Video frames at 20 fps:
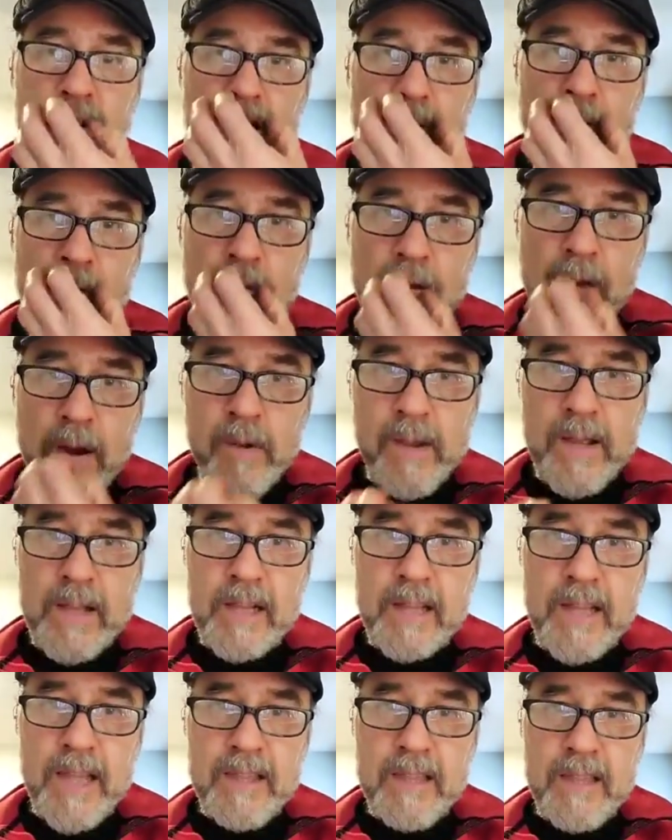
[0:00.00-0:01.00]
It's very
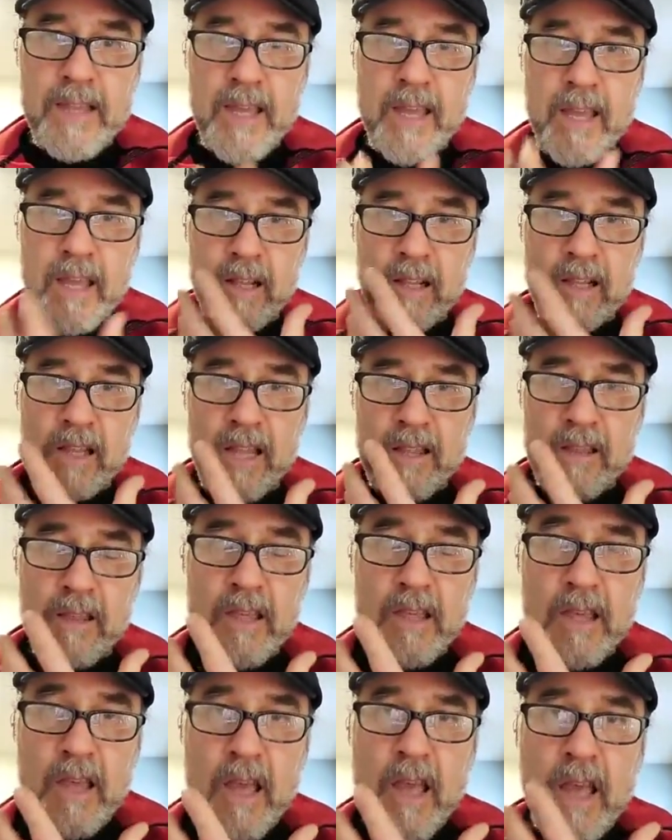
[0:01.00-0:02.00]
cleansing and
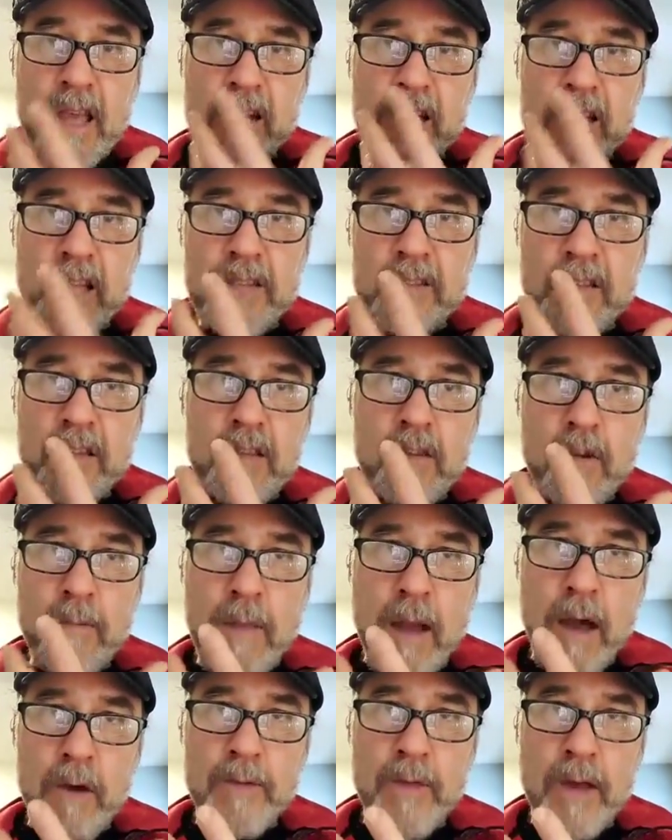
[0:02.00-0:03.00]
cleanses your
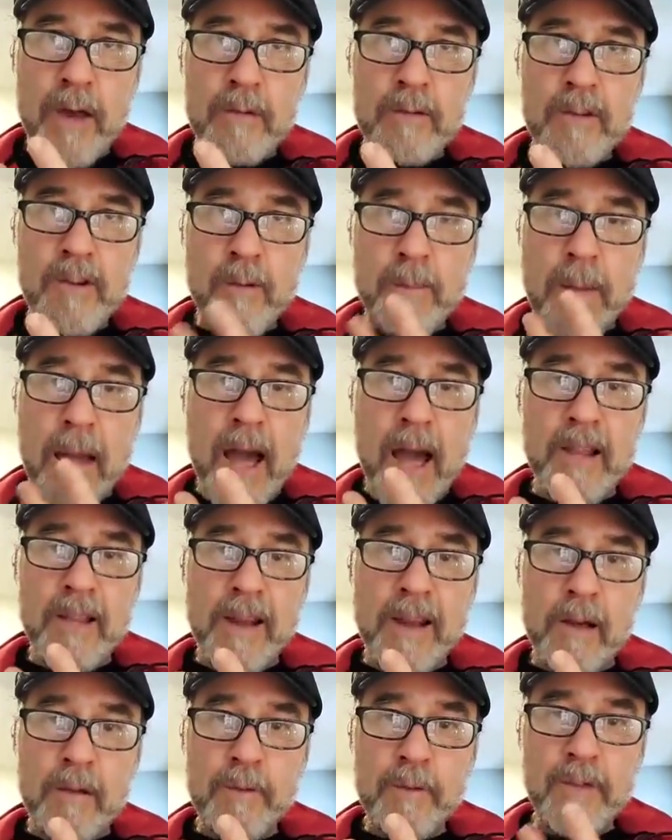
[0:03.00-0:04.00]
mouth out, your
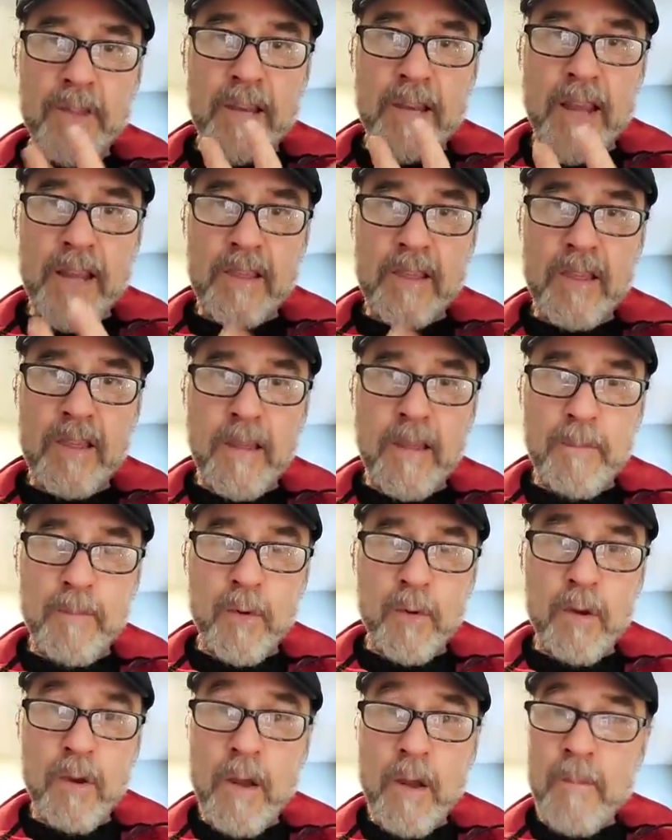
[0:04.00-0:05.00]
palate out for the next sip
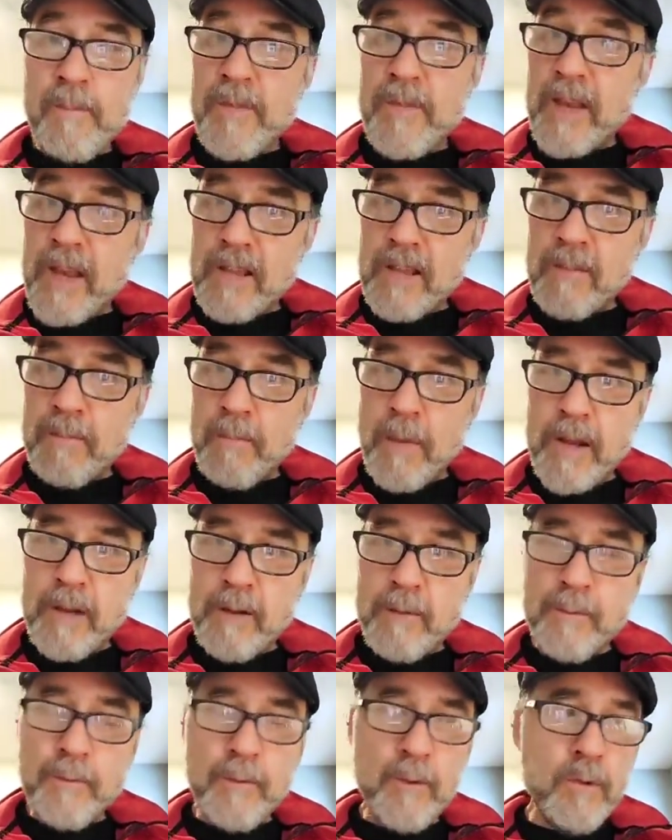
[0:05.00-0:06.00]
or the next bite
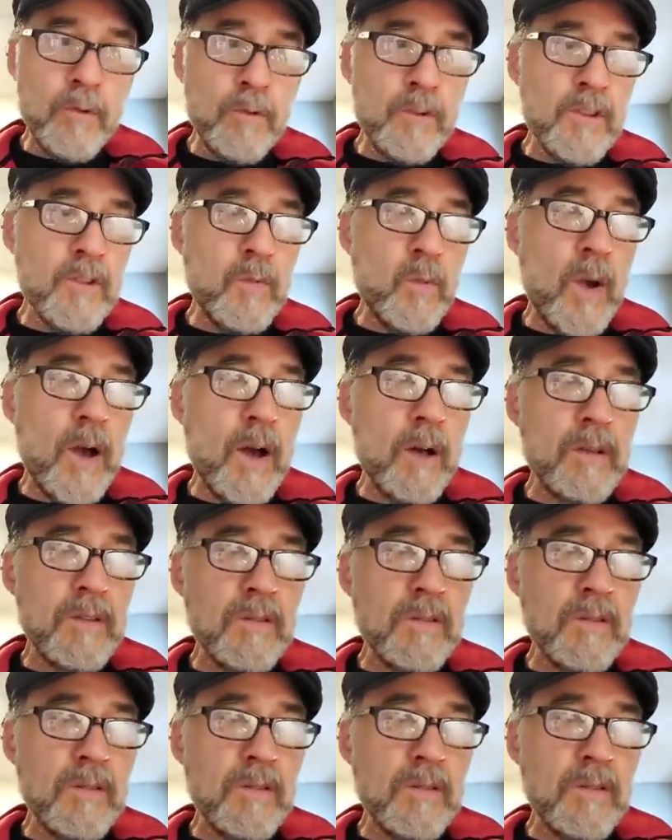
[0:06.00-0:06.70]
of food as well.